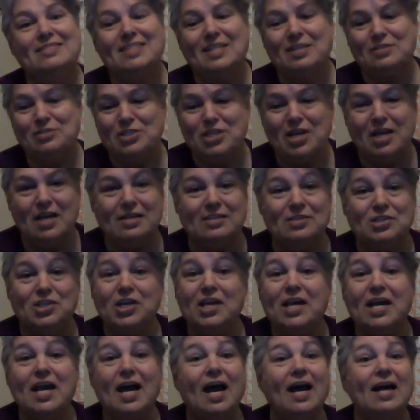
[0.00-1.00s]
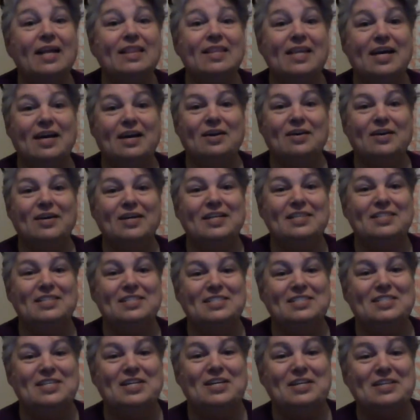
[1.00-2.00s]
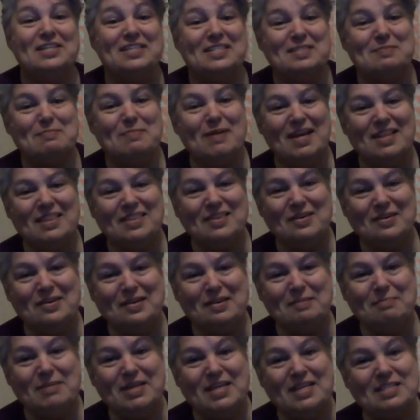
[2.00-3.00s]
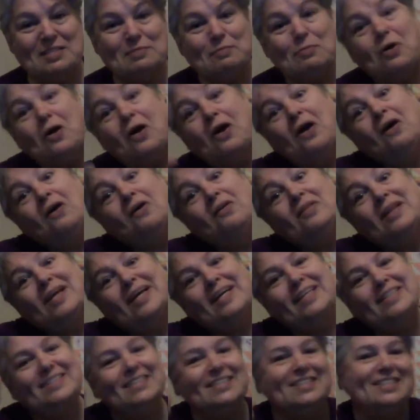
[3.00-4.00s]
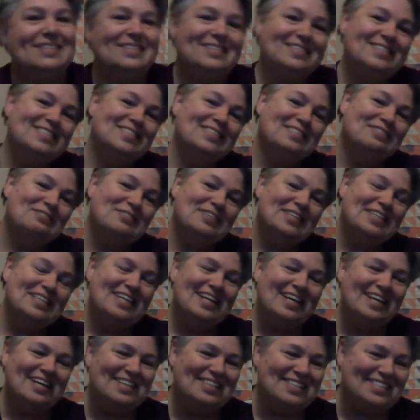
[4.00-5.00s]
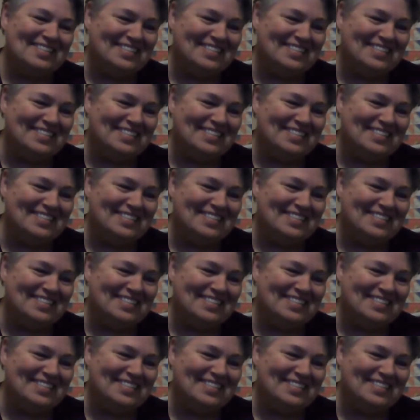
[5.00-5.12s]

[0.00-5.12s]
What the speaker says: So she got there. It just took us about 30 minutes. We're all like this in the windows.